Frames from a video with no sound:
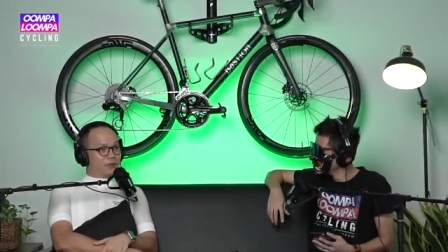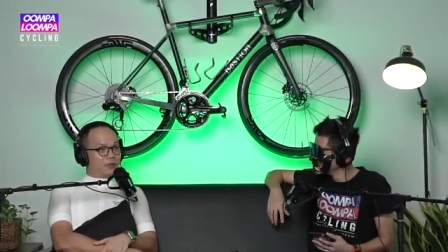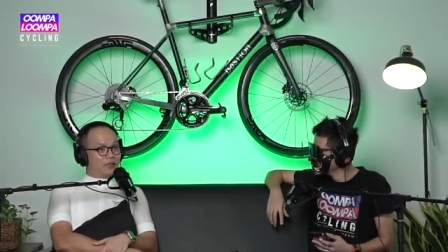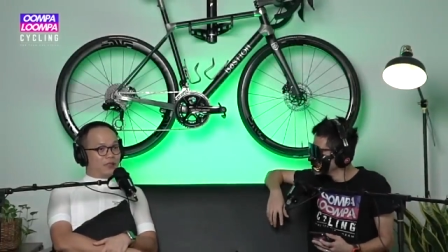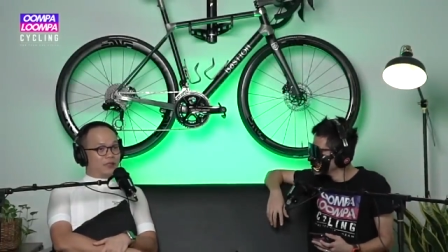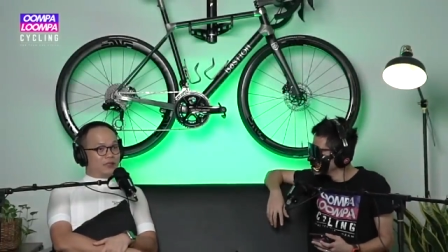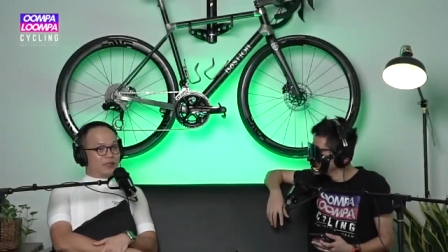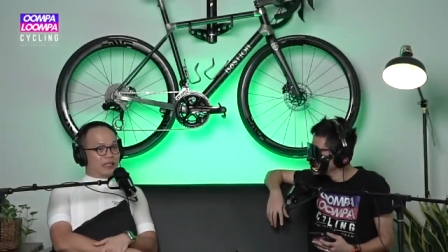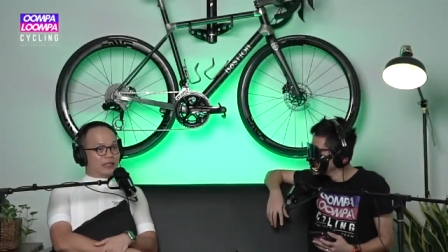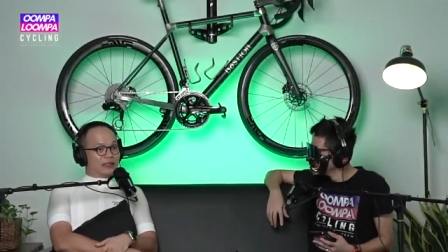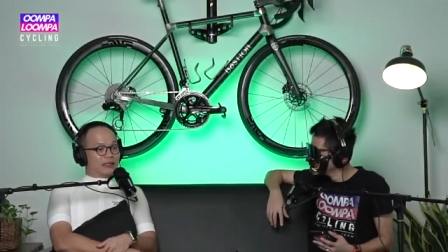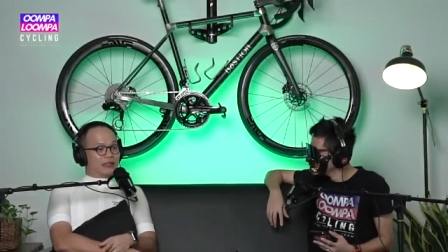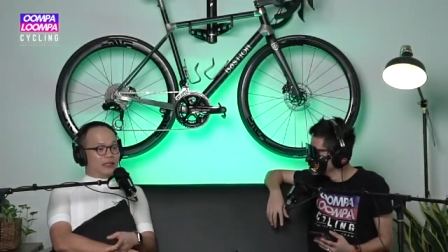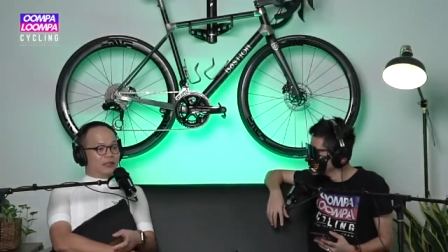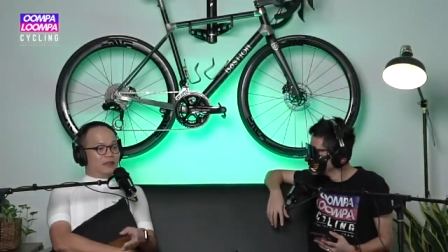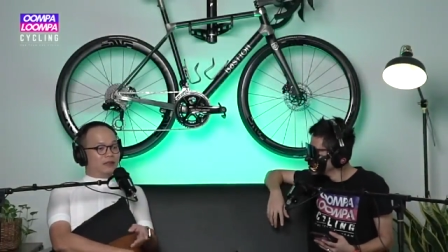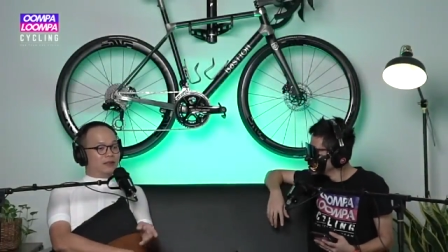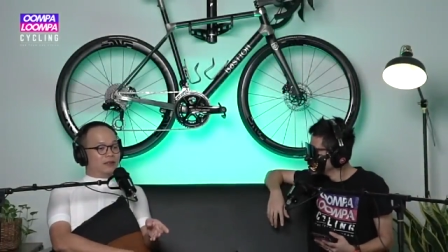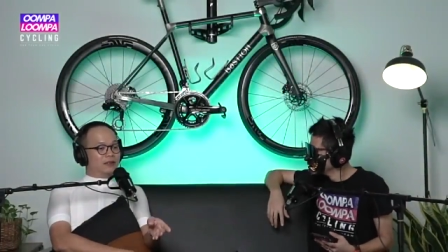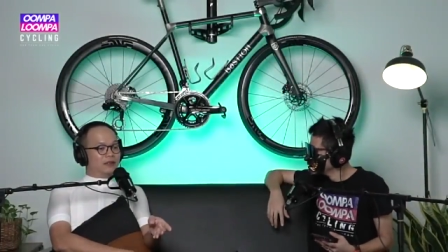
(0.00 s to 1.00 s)
because there's
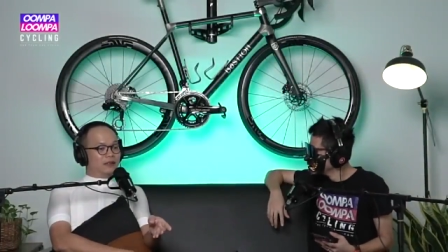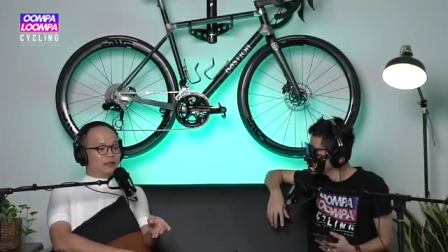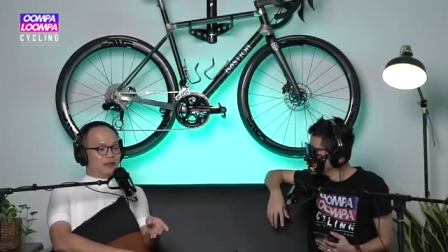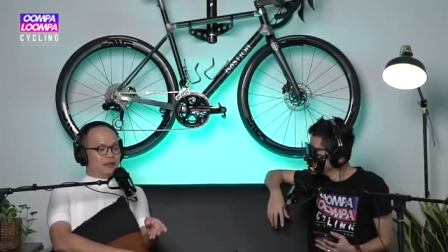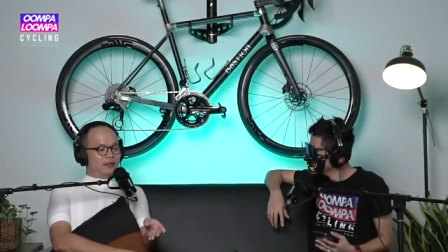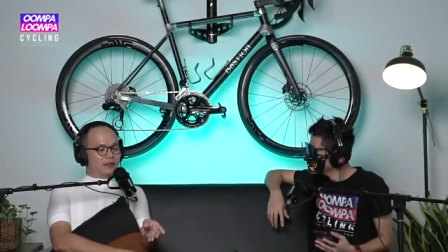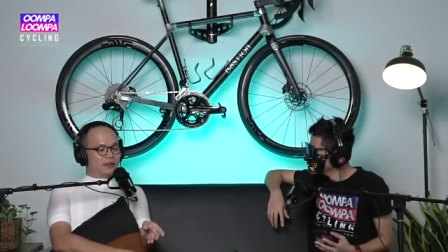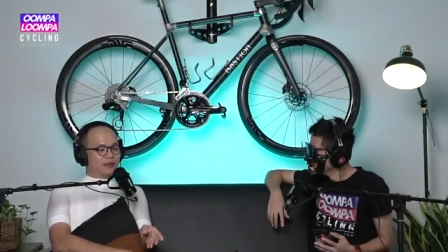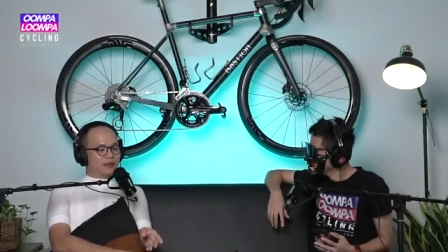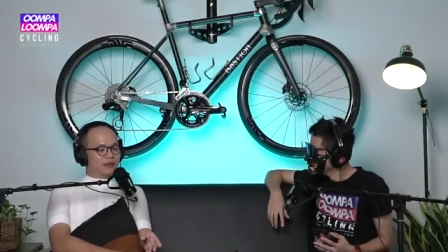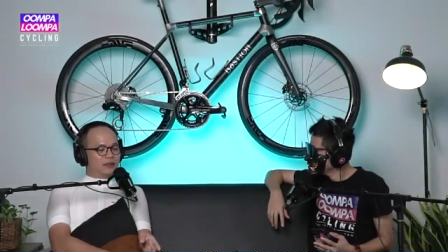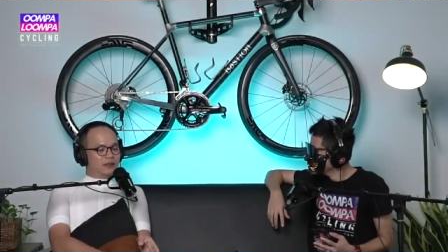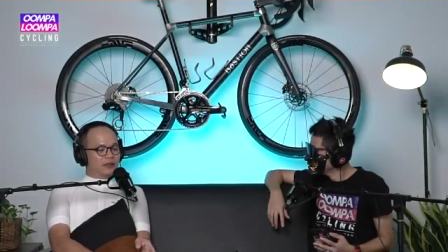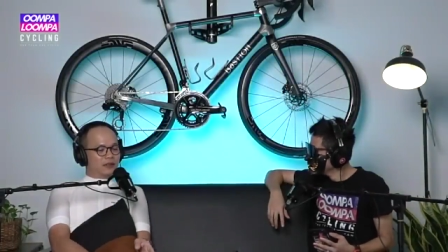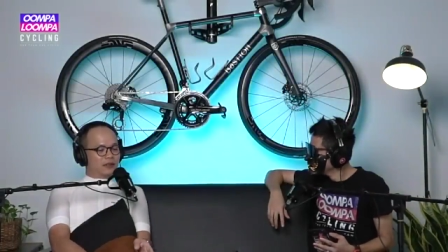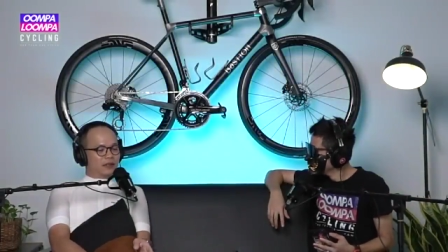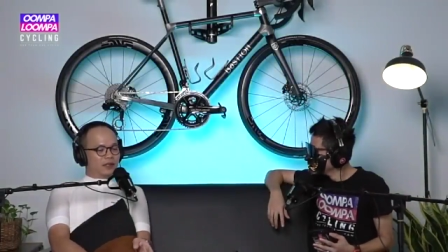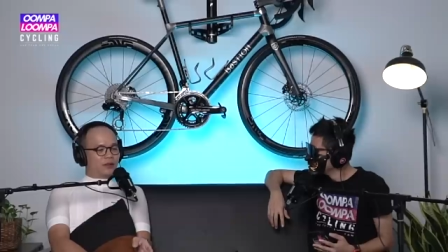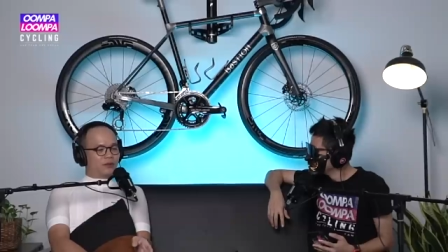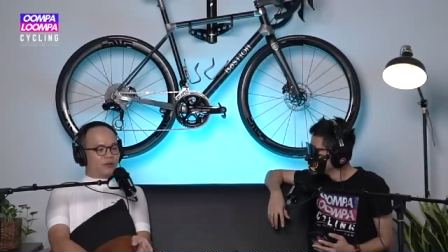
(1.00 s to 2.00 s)
inter-
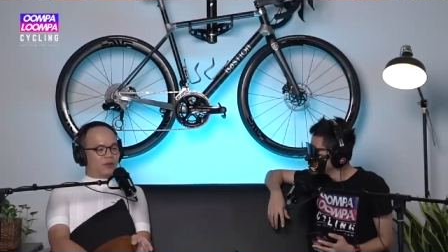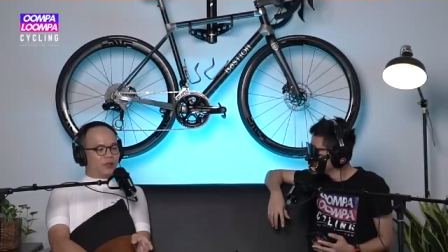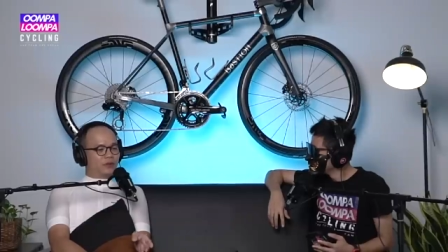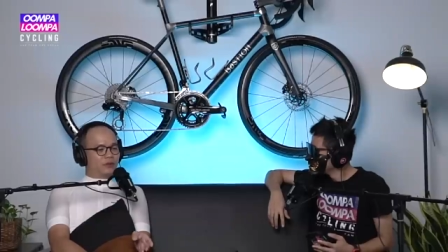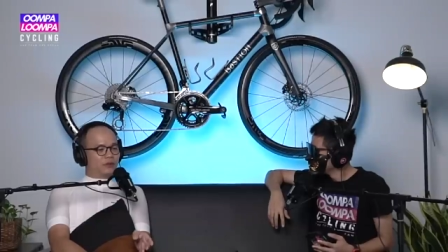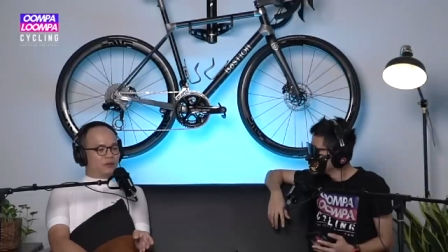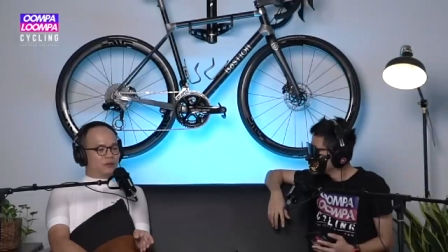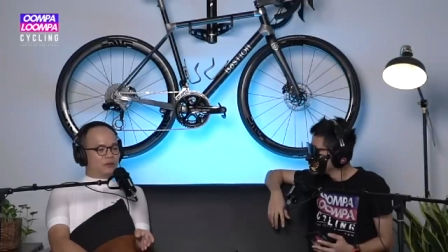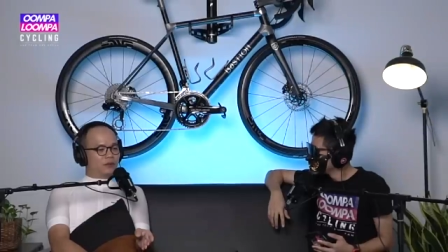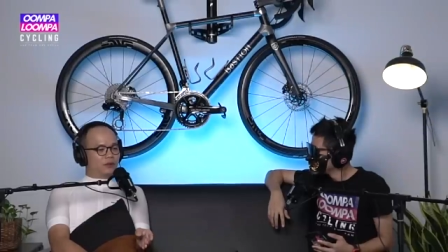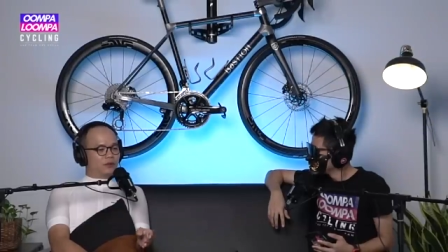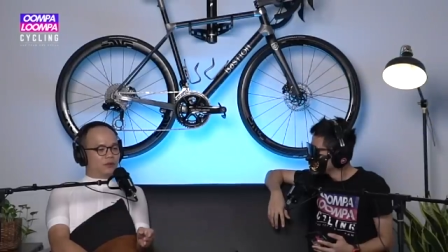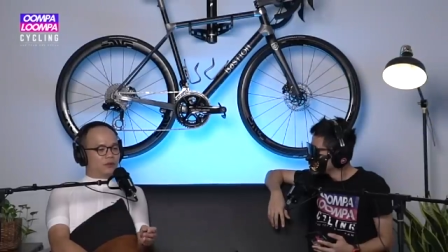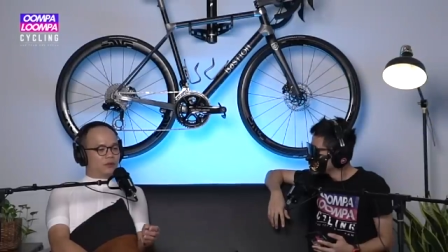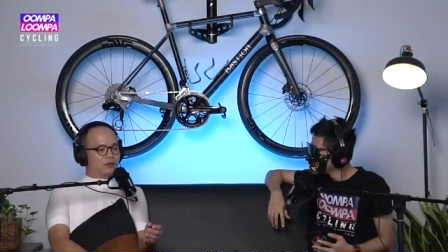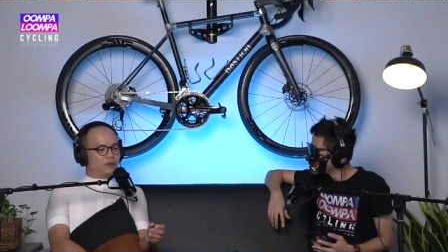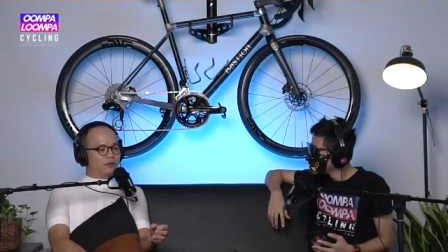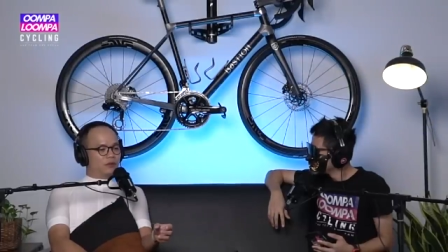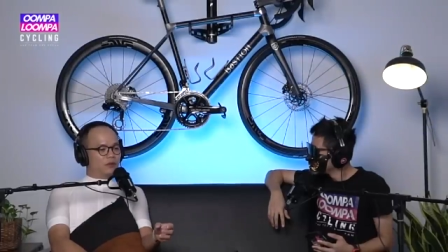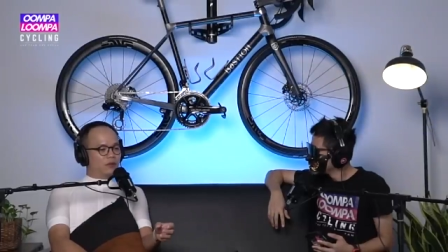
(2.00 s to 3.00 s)
instances uh, when you when you're
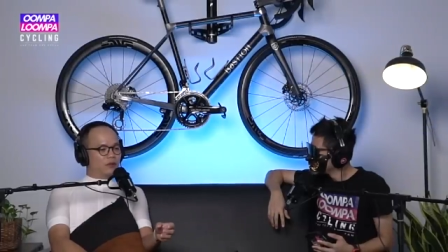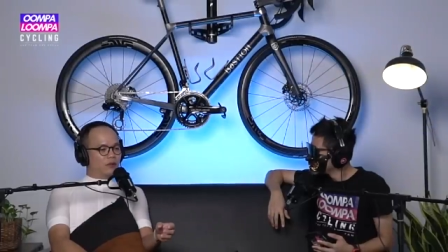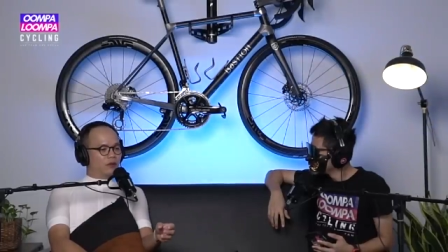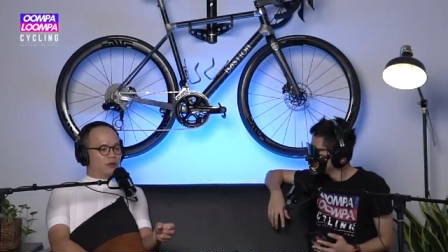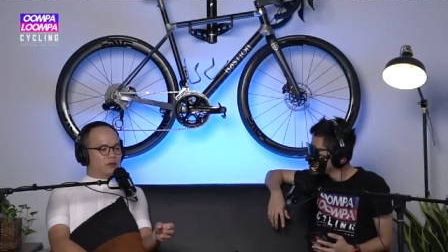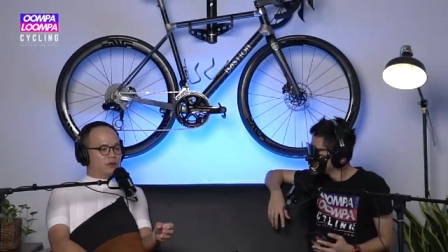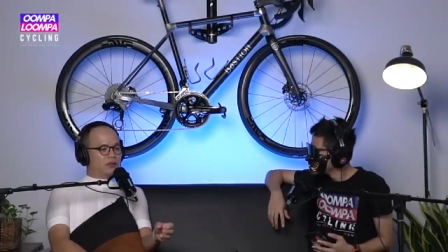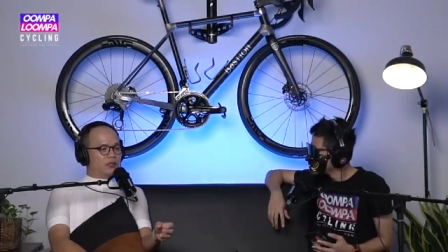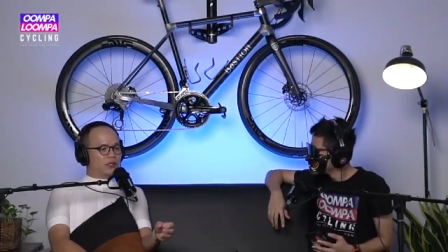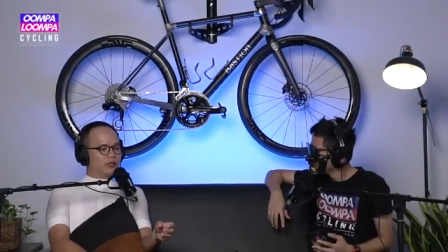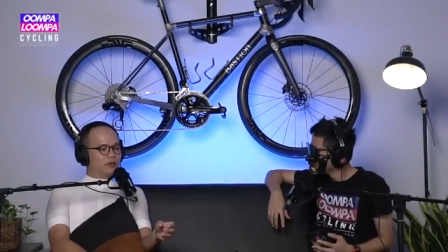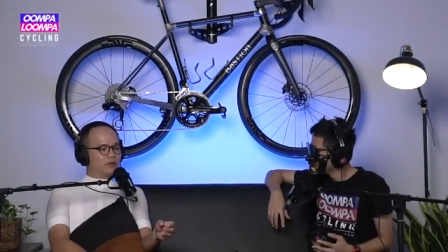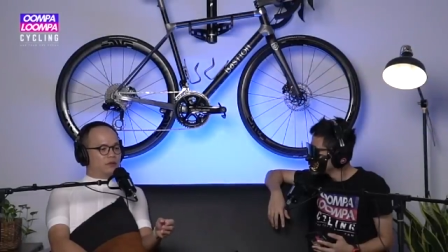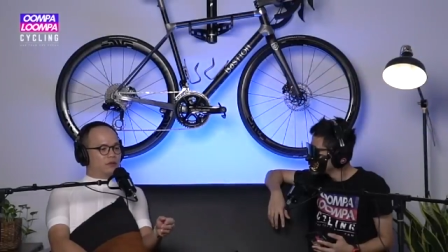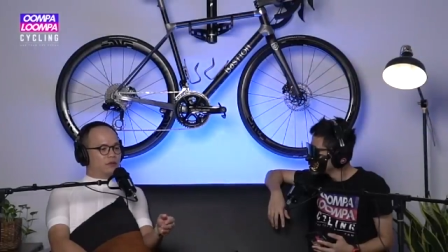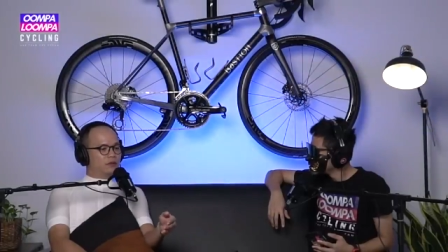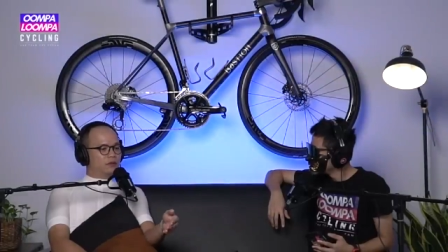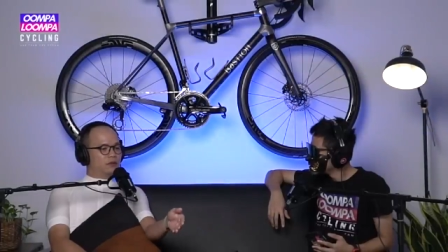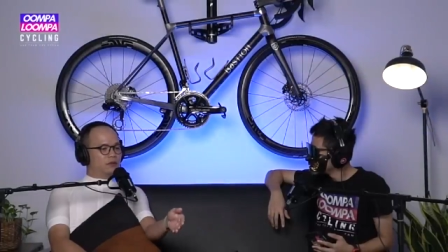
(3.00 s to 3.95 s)
so close, then